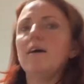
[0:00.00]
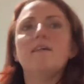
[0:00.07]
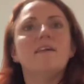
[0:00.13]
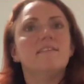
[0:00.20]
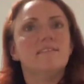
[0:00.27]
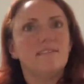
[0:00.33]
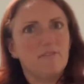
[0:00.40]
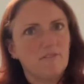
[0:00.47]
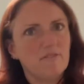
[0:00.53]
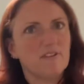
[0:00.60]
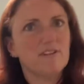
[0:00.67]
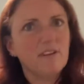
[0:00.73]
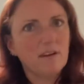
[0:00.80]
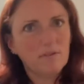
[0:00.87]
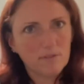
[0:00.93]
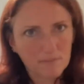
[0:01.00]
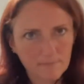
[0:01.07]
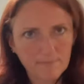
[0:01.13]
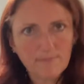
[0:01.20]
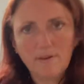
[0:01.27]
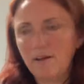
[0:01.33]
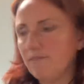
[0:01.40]
That's a different video.
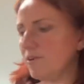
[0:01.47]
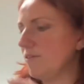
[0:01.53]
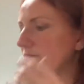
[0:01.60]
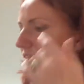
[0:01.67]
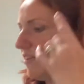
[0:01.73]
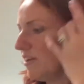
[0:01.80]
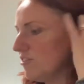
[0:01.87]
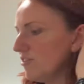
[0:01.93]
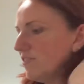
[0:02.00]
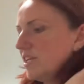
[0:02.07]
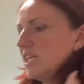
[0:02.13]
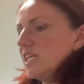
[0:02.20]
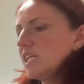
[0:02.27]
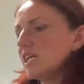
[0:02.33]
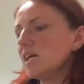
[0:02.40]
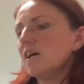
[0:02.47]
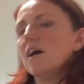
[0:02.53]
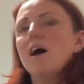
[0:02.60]
Have a conversation if you need it.